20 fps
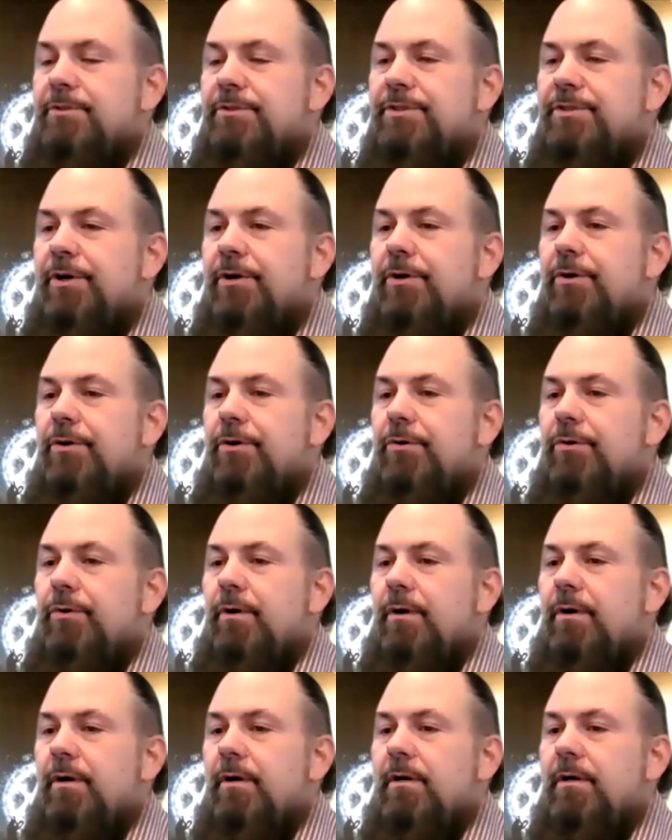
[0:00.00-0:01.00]

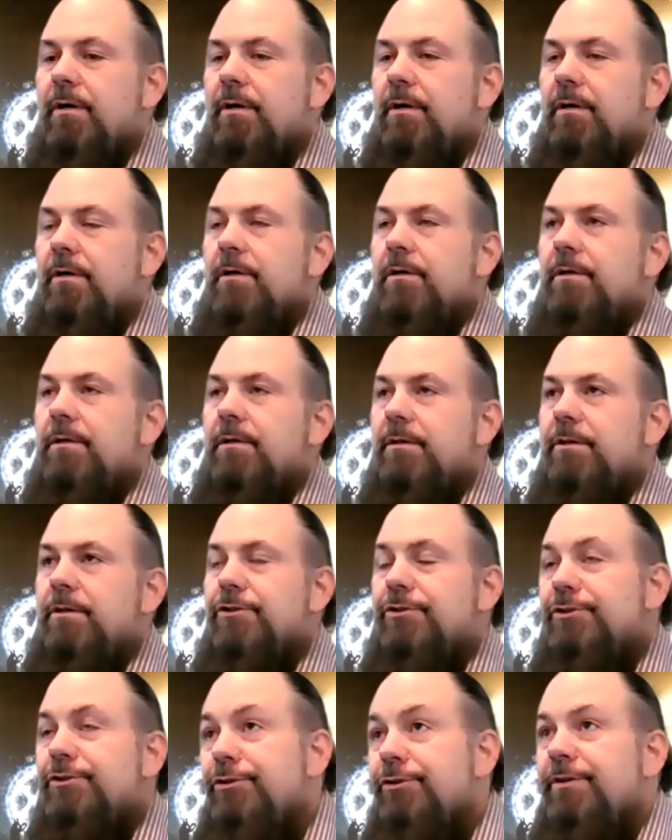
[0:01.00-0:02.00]
so
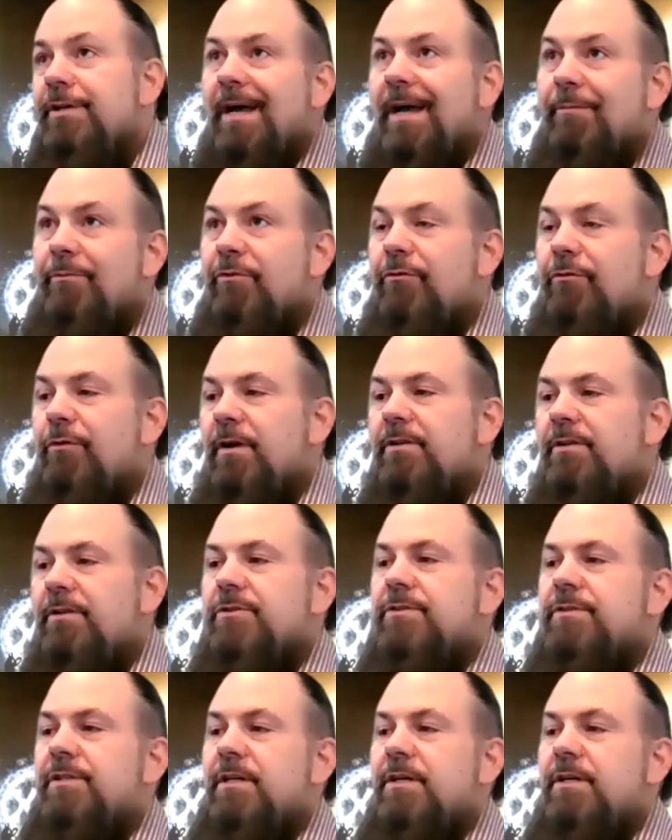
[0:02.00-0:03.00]
there's two types of
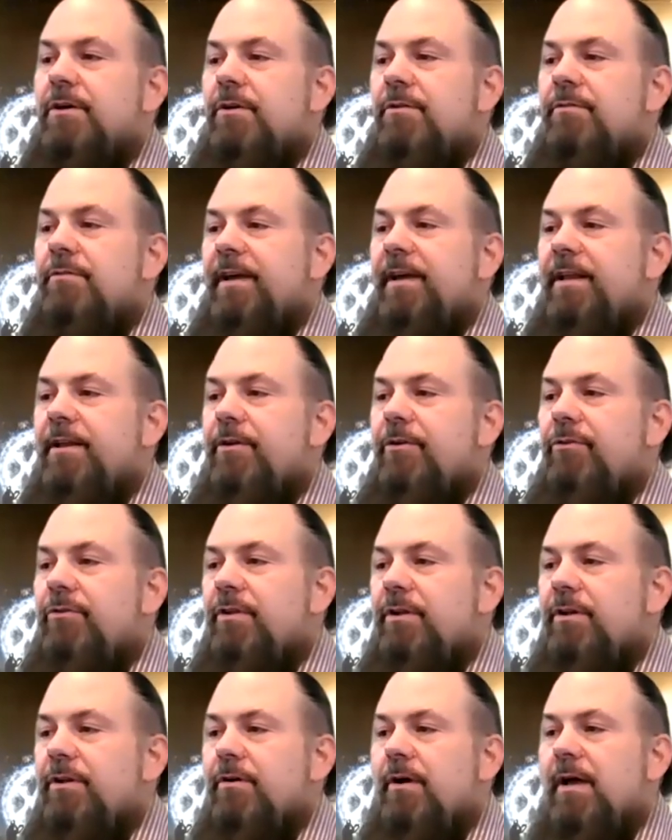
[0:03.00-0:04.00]
rentals that go to
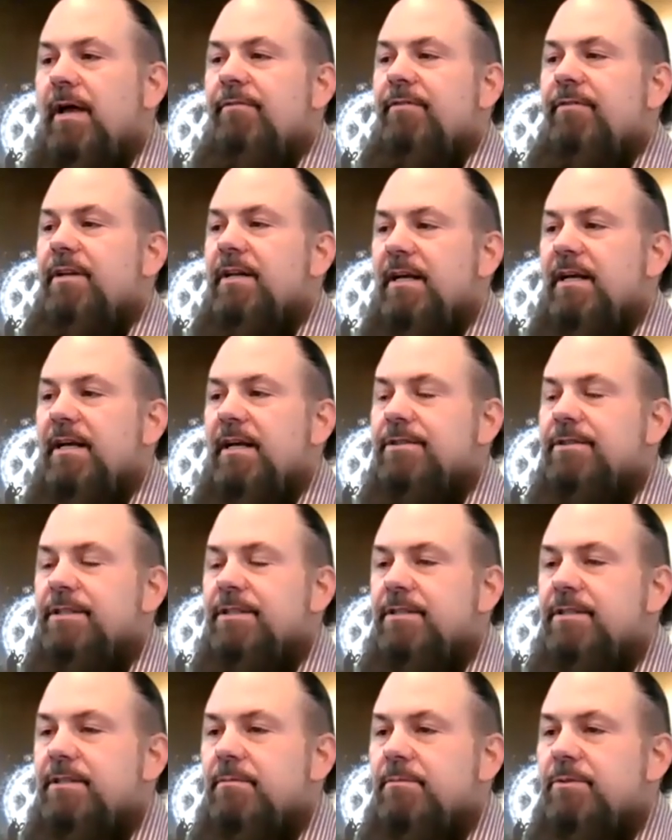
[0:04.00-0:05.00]
venues that don't have in-house
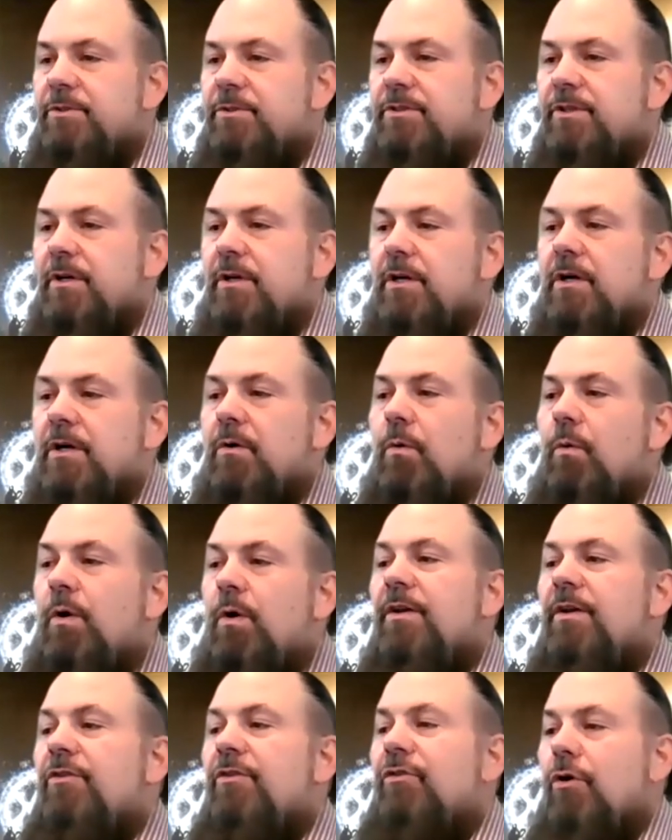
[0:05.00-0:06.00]
systems.
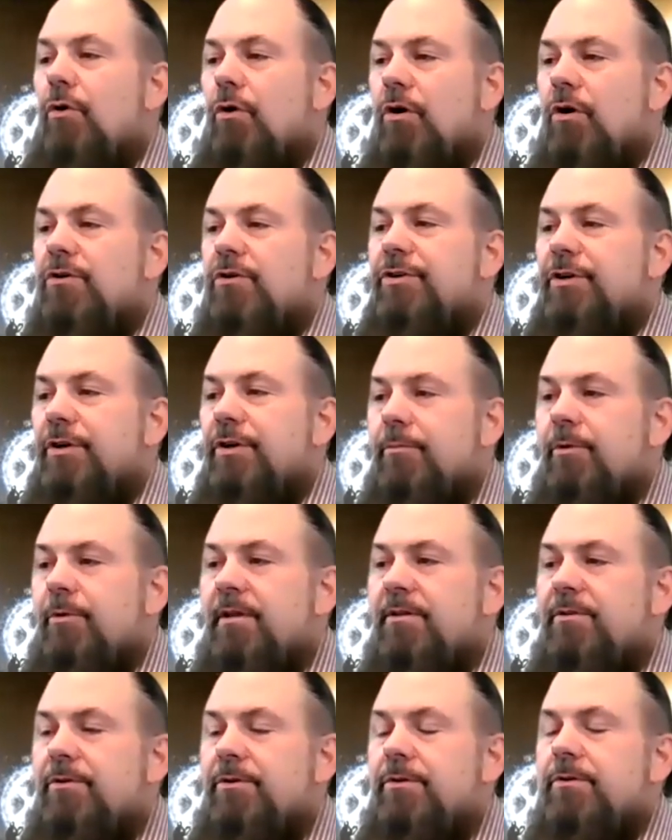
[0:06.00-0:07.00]
One is a long-term
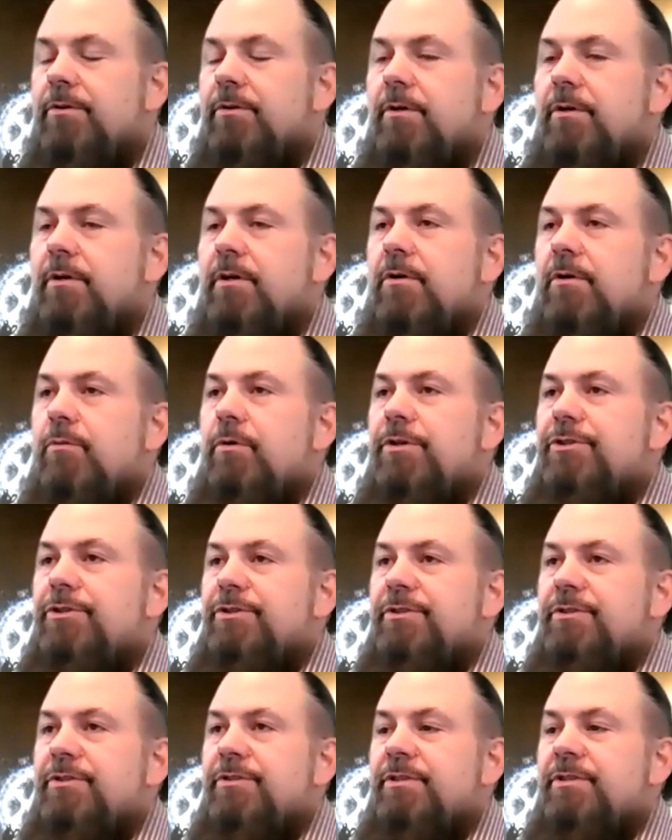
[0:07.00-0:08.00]
rental, which
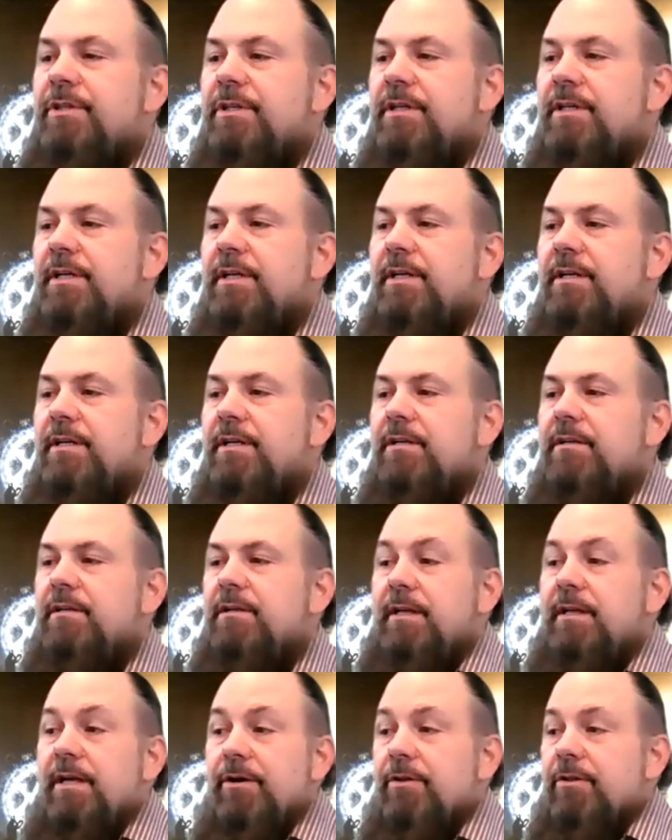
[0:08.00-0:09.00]
is uh,
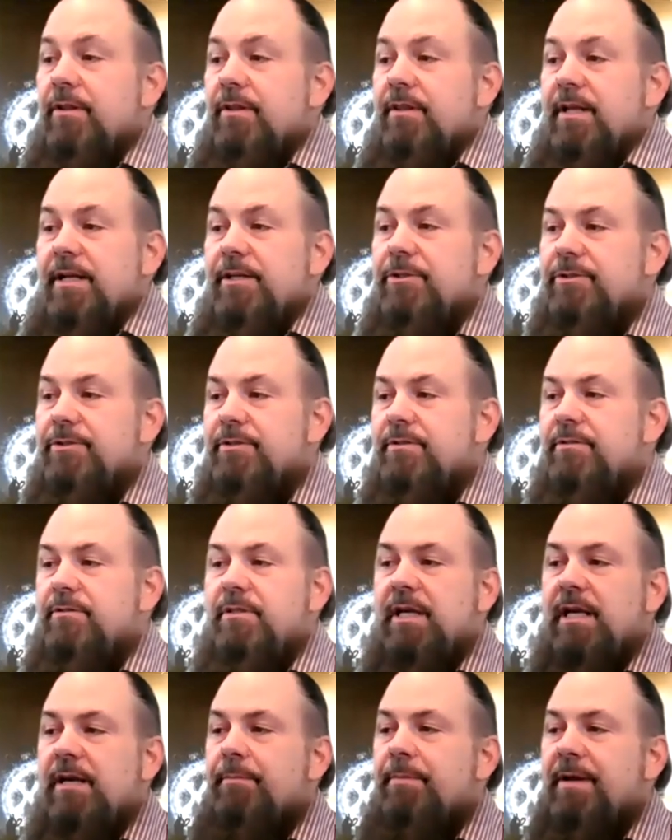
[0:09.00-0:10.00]
gear that they just
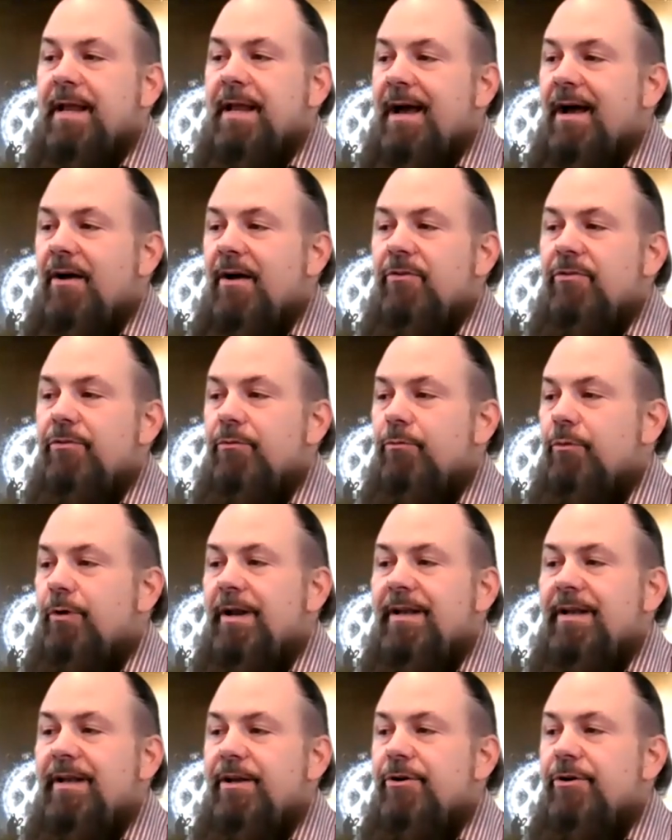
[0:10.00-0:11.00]
keep in-house and
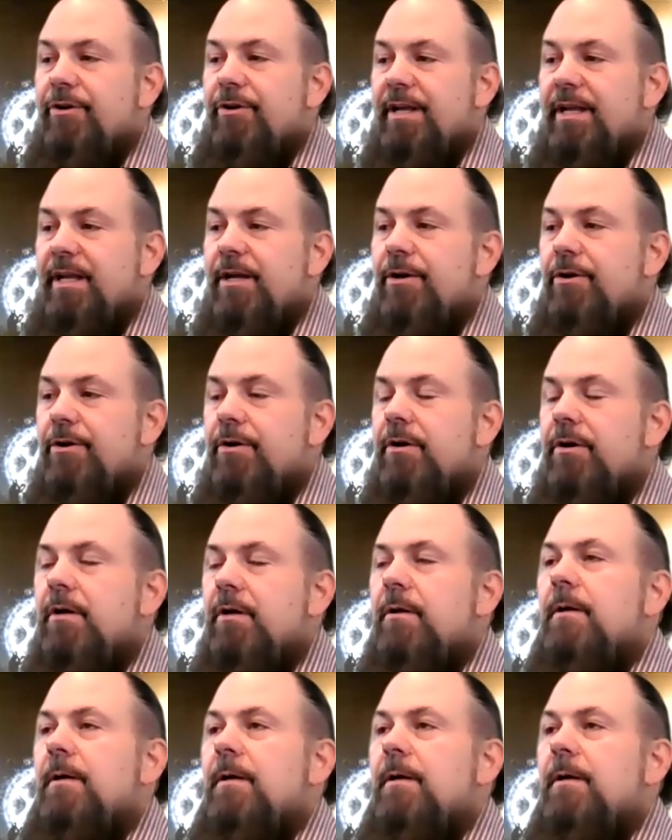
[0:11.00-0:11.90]
rent year to year.